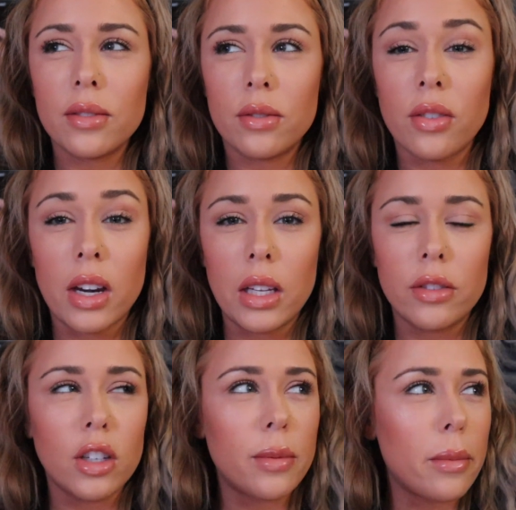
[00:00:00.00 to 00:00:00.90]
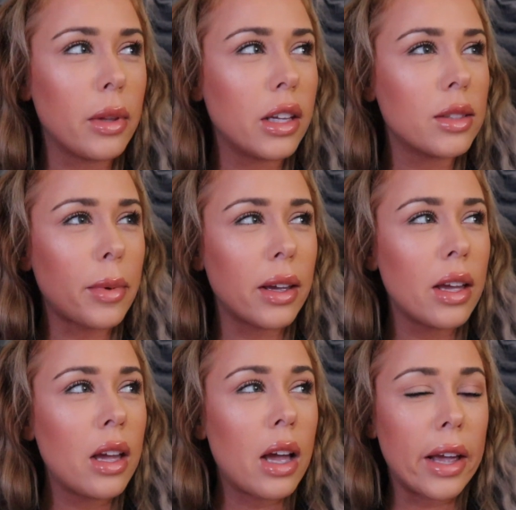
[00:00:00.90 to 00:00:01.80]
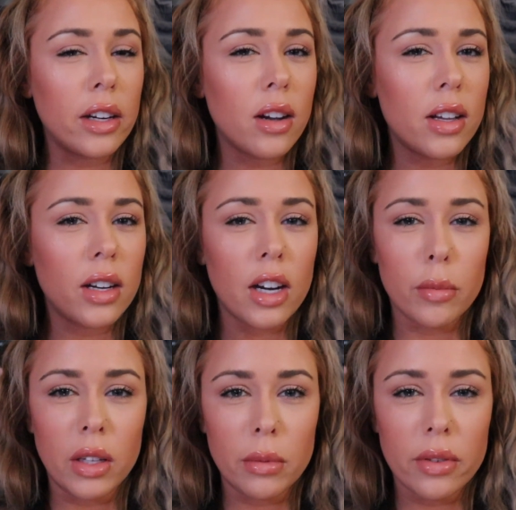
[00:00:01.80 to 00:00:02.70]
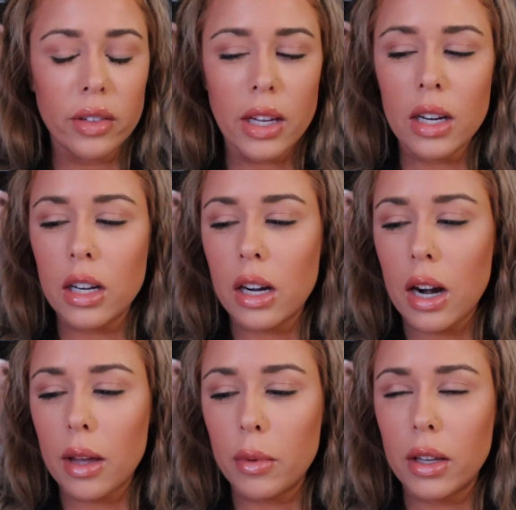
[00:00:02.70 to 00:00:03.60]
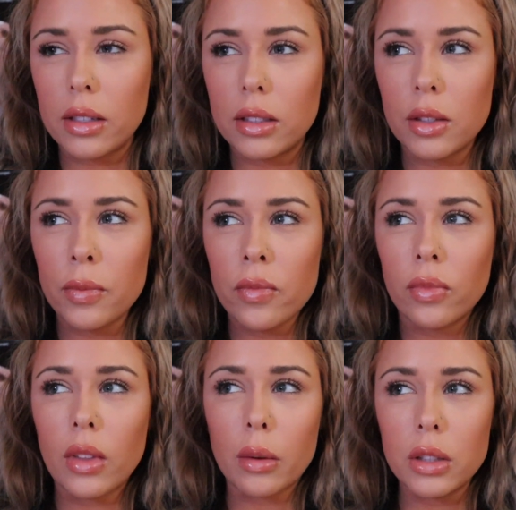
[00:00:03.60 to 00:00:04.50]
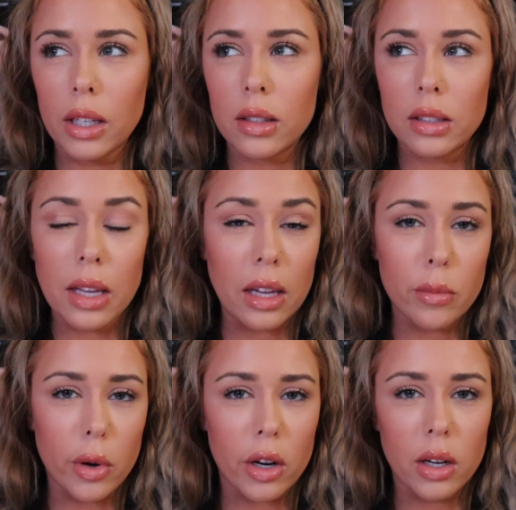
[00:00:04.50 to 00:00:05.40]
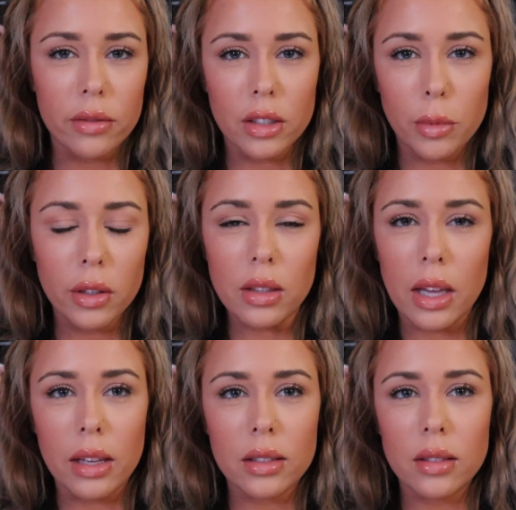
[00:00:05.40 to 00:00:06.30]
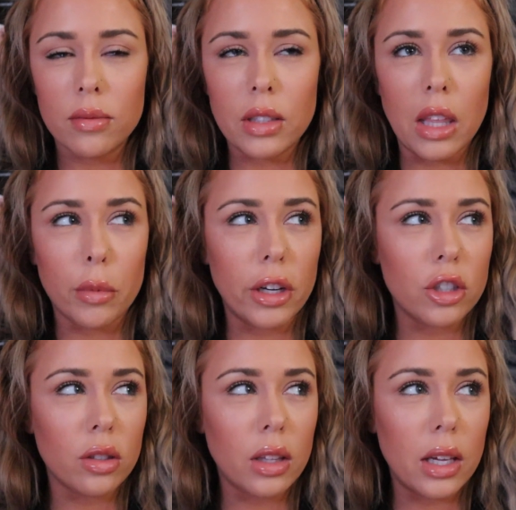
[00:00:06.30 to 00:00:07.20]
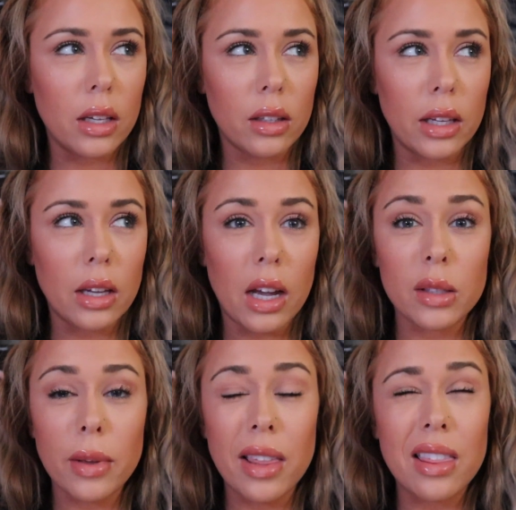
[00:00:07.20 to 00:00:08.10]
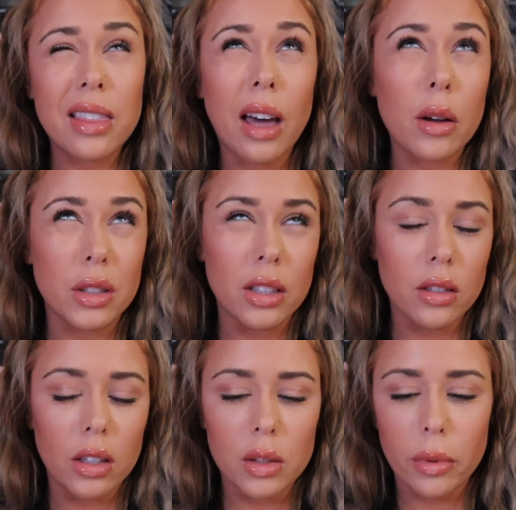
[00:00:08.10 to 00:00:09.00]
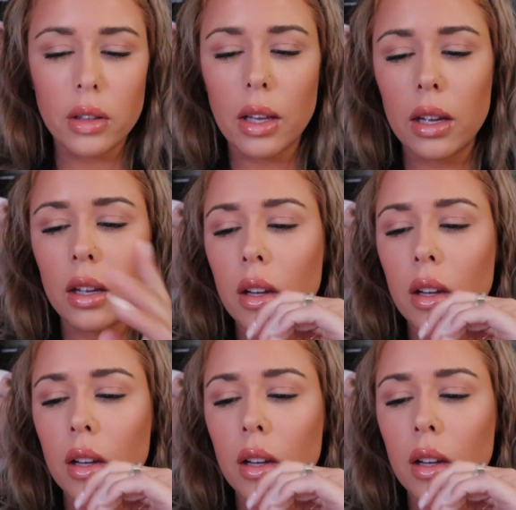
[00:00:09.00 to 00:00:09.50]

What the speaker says: funny if you remember this, but I had gotten an Airbnb for Keenan and I because that was, like, the second part of his birthday celebration thing. Like, I spent thousands on his birthday